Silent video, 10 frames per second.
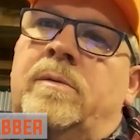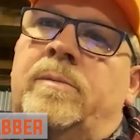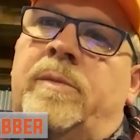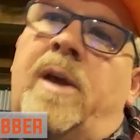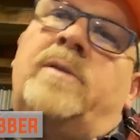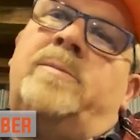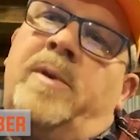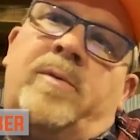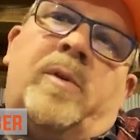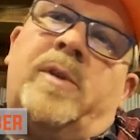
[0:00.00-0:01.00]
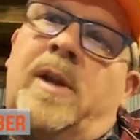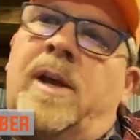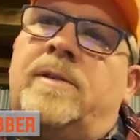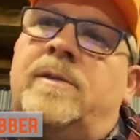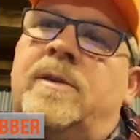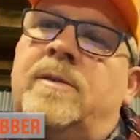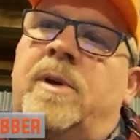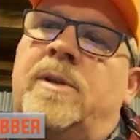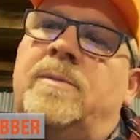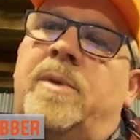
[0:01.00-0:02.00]
That's before the last 6
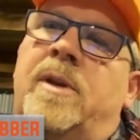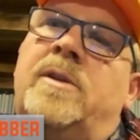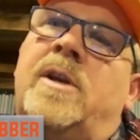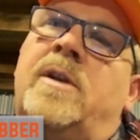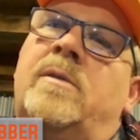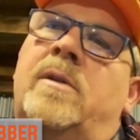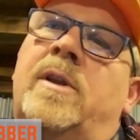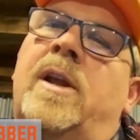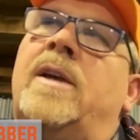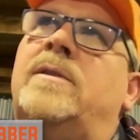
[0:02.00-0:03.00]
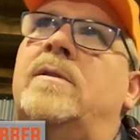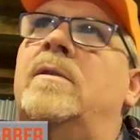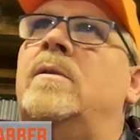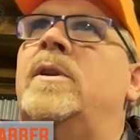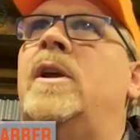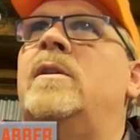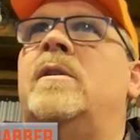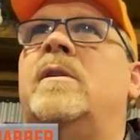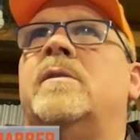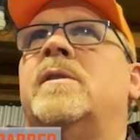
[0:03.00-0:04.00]
months, but in general, the last, 10
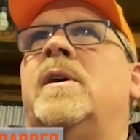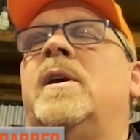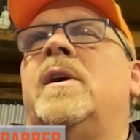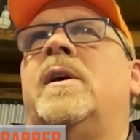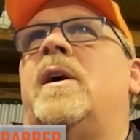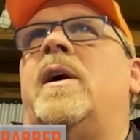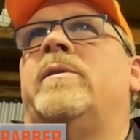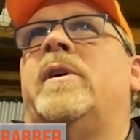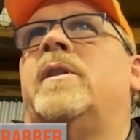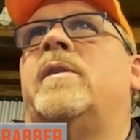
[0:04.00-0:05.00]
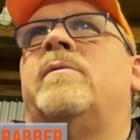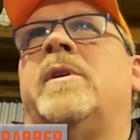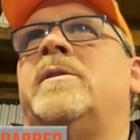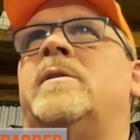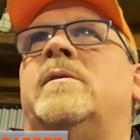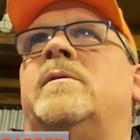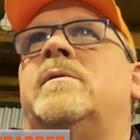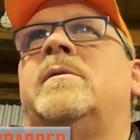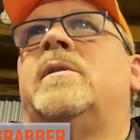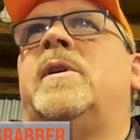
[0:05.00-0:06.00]
years, I don't think they've risen
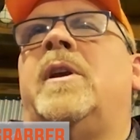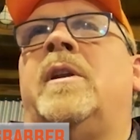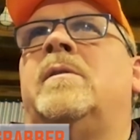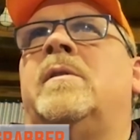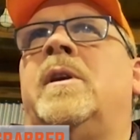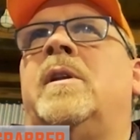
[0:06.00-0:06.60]
in